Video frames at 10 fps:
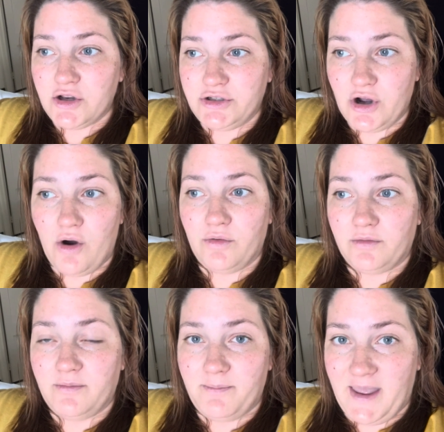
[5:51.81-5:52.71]
don't
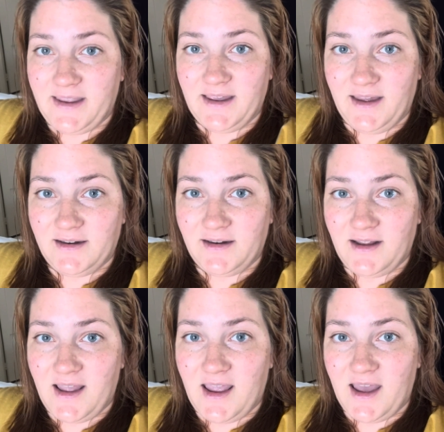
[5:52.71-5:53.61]
make it.
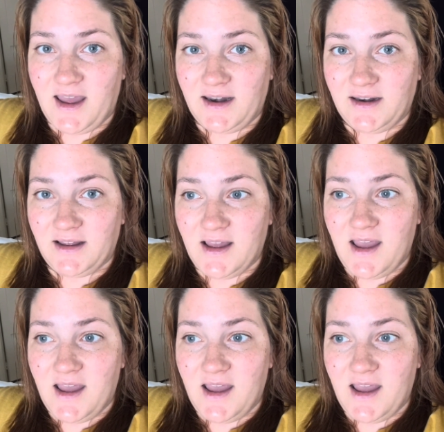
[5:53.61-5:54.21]
And